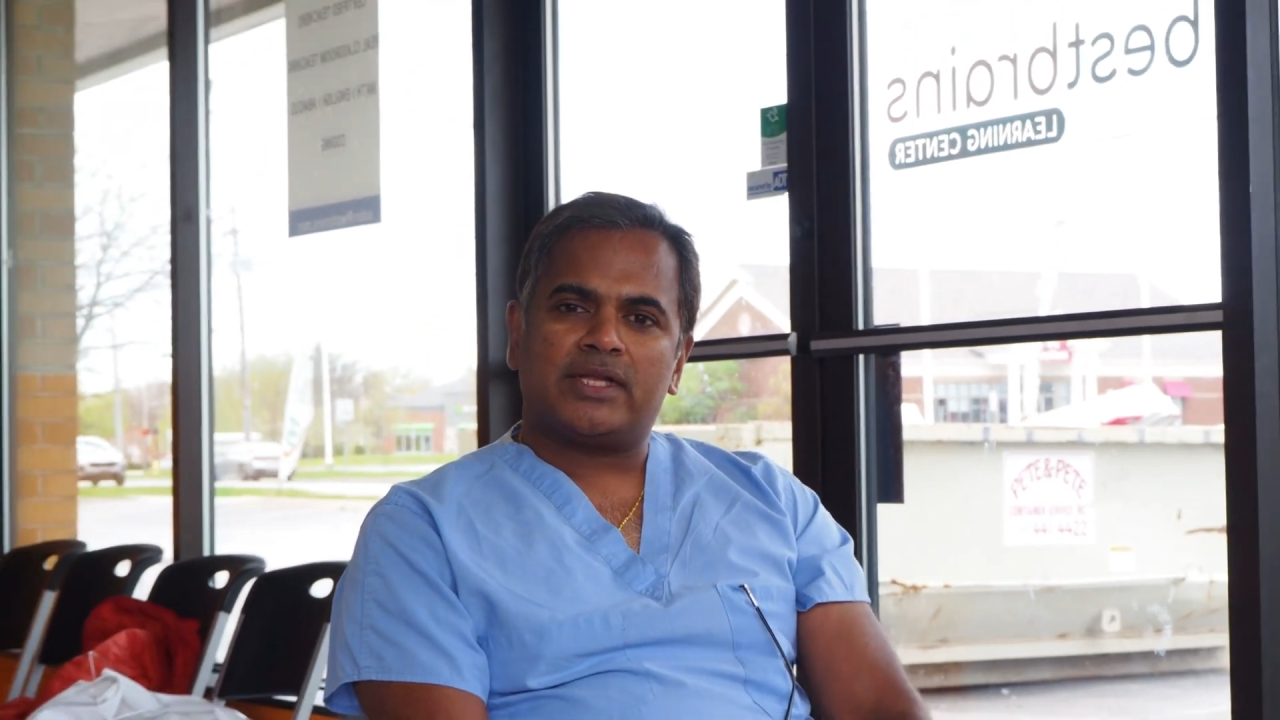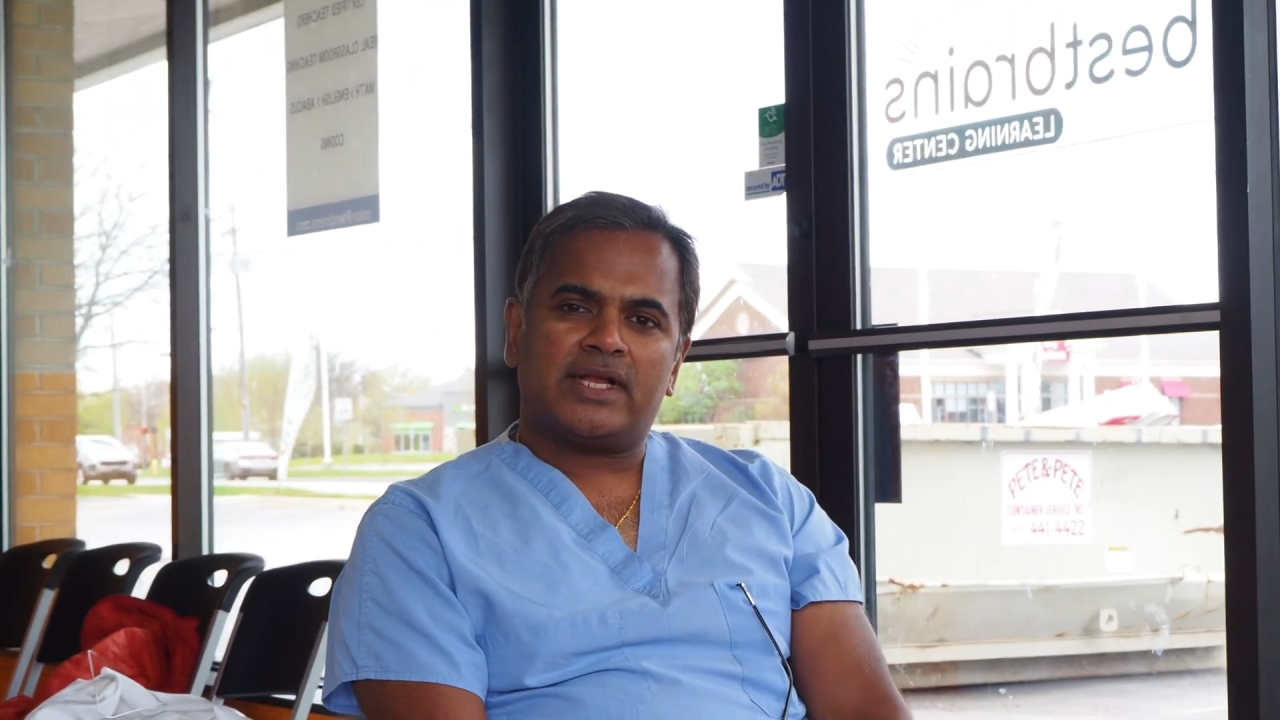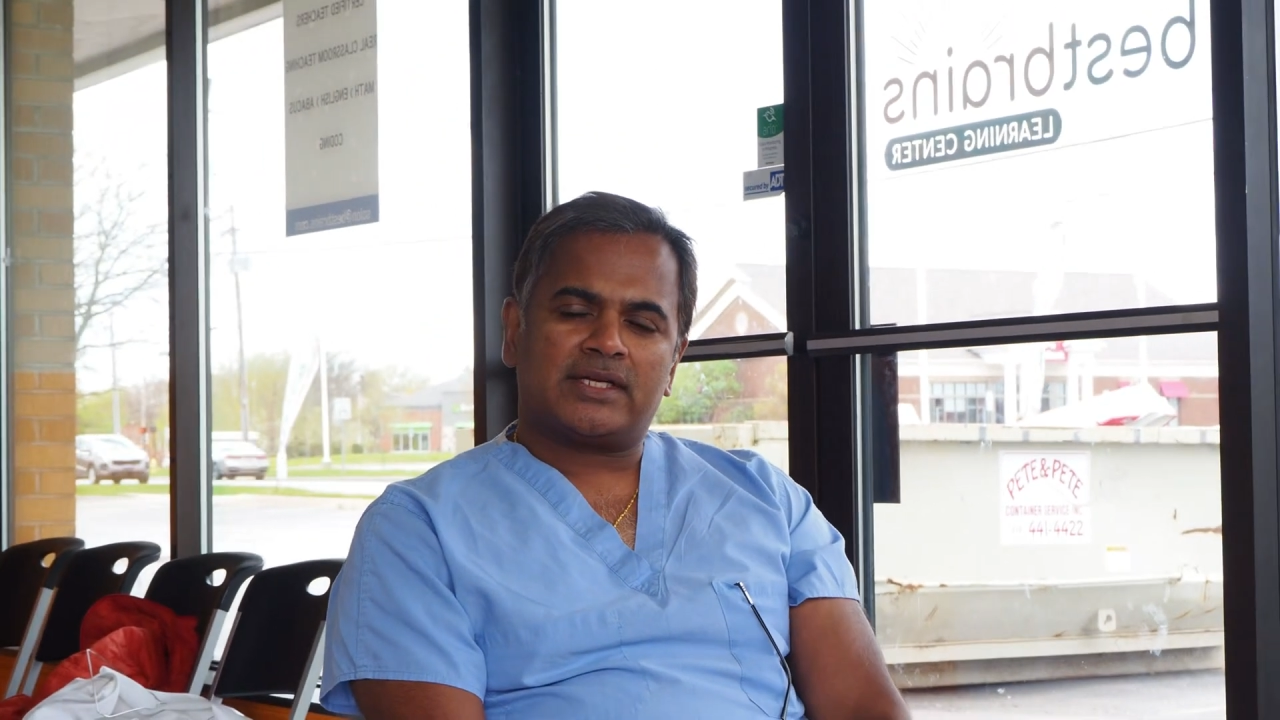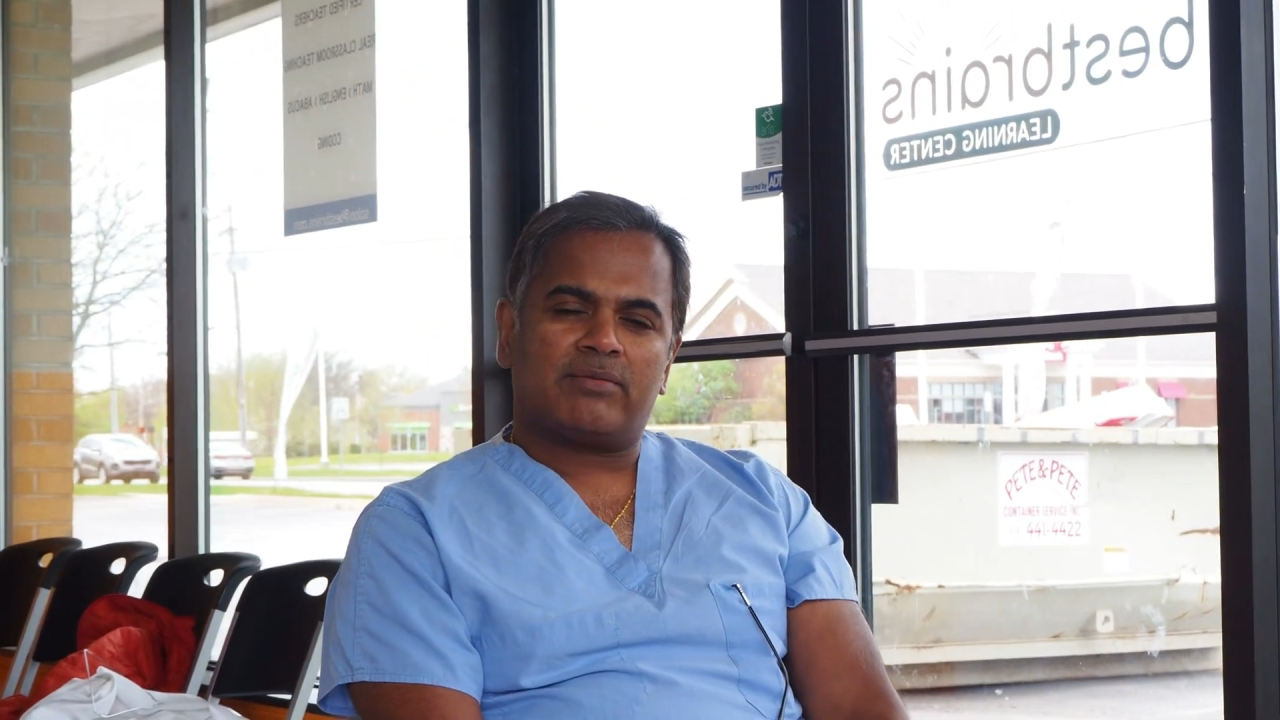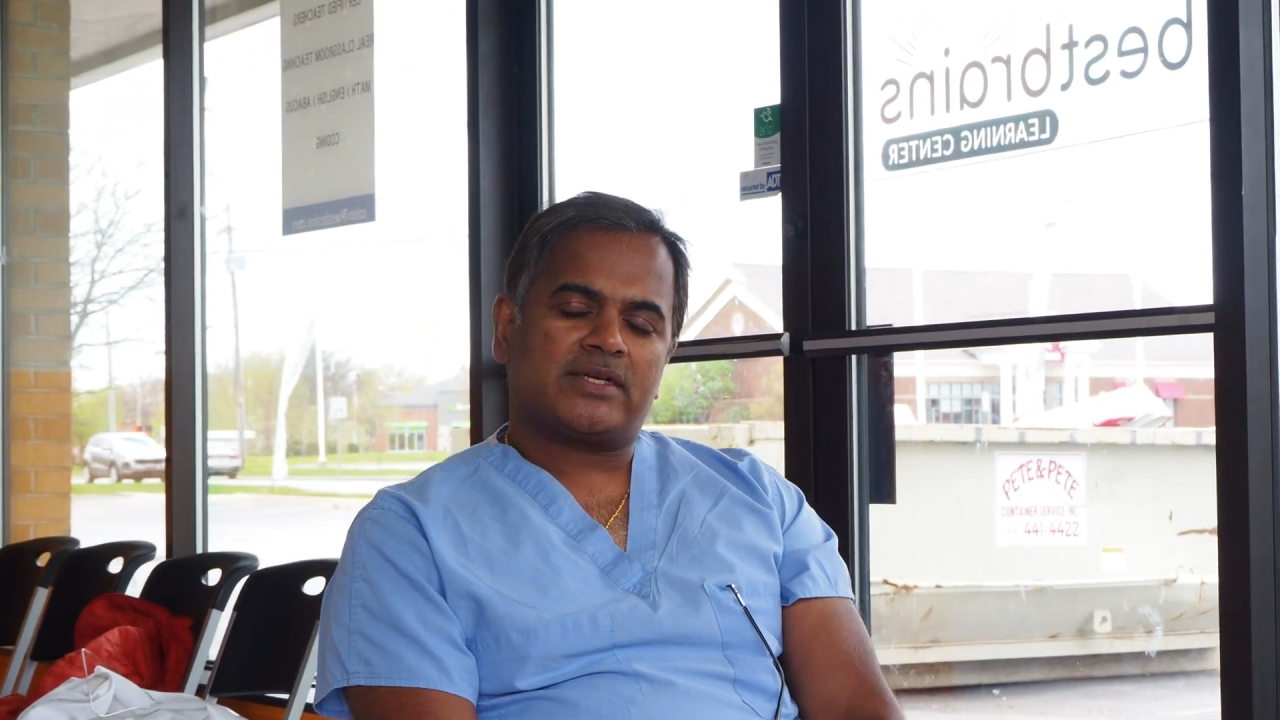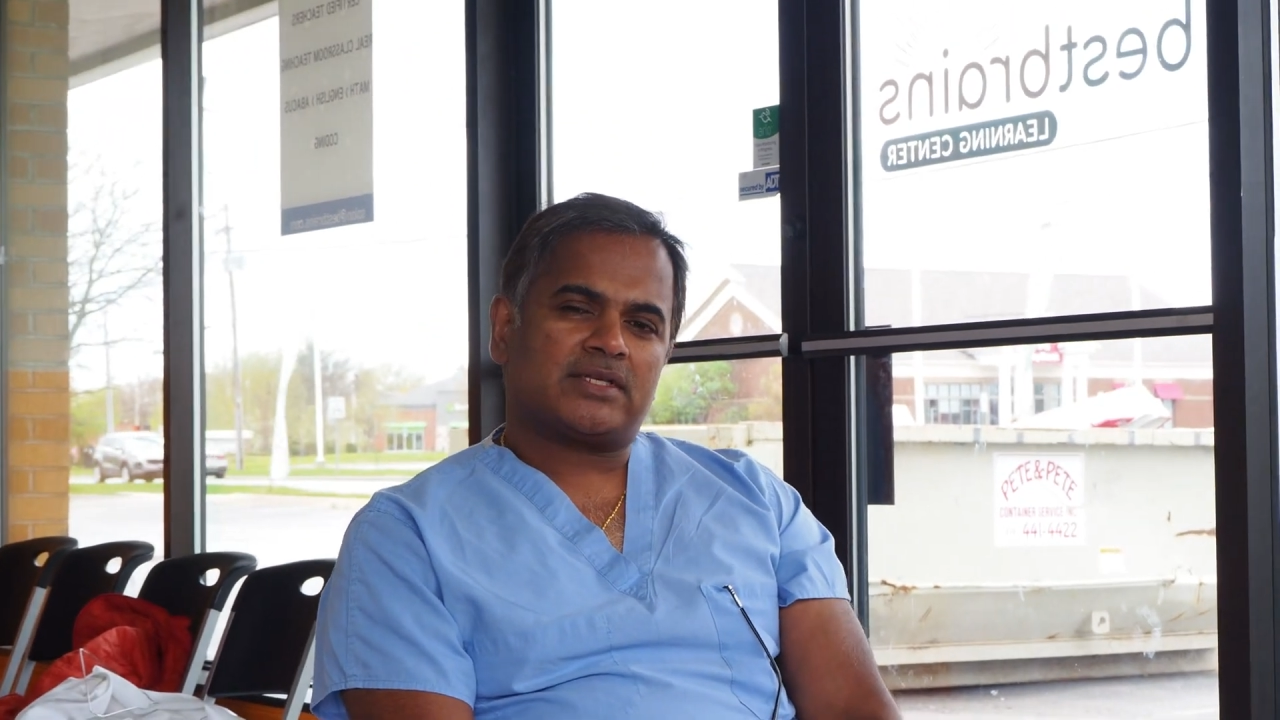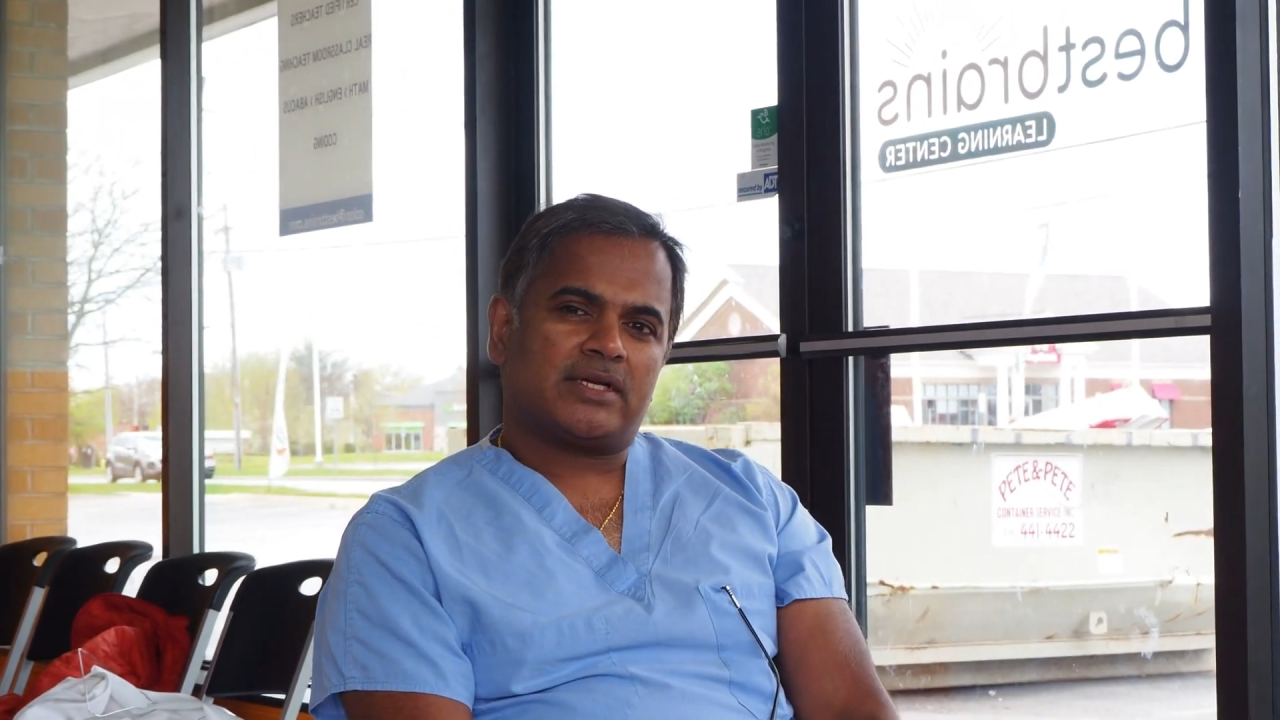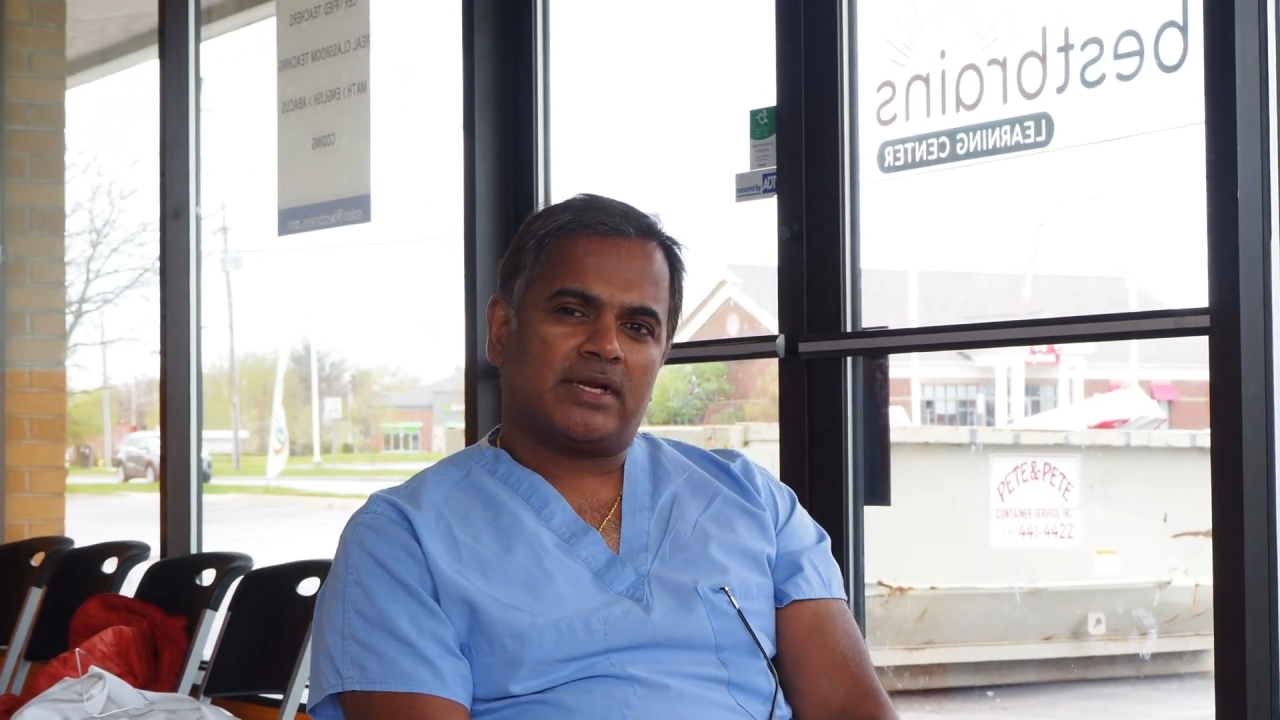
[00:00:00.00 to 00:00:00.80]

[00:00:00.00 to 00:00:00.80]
interventional